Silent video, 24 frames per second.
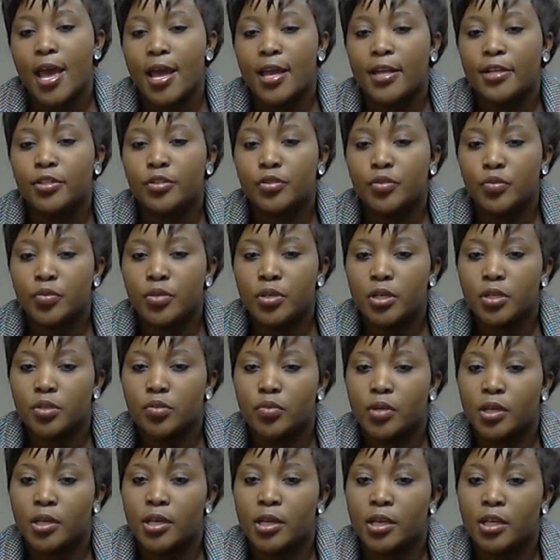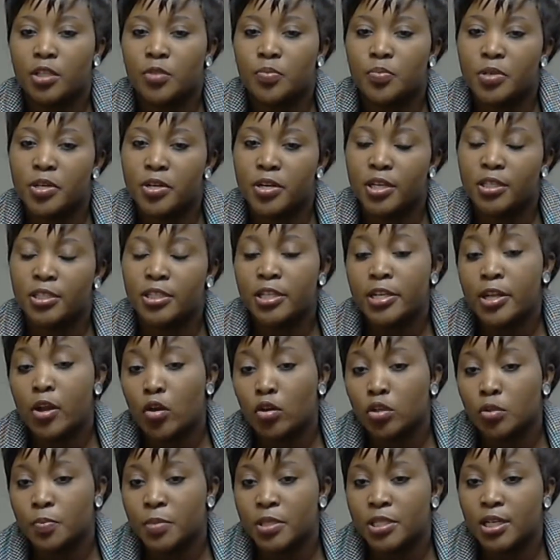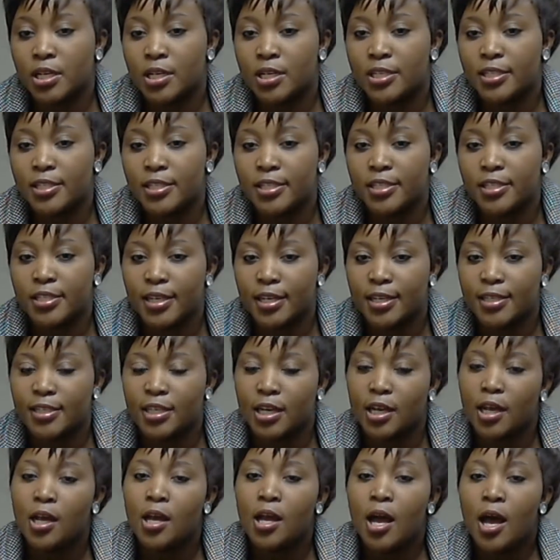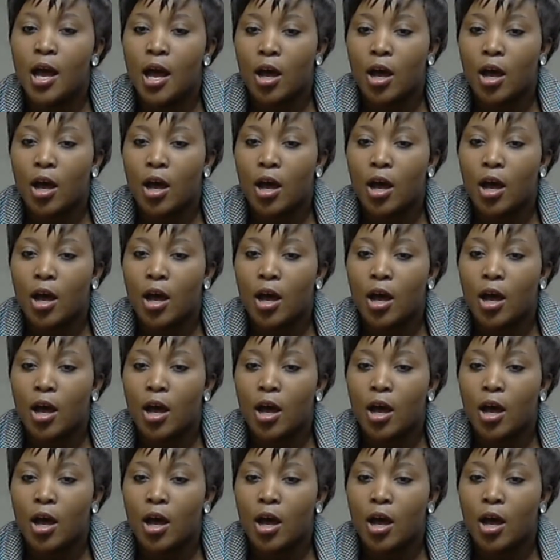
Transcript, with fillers: and two years working experience in hospitality sector.